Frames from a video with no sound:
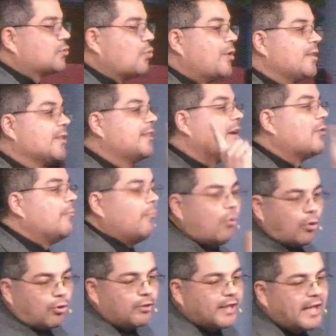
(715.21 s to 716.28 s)
were destroyed,
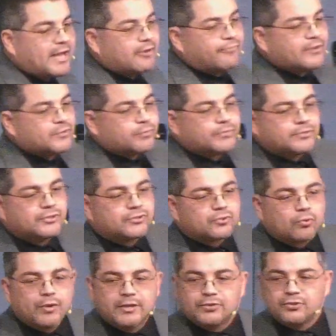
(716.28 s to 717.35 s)
their moral edifice was
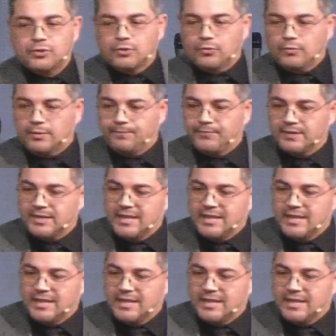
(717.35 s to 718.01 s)
destroyed too.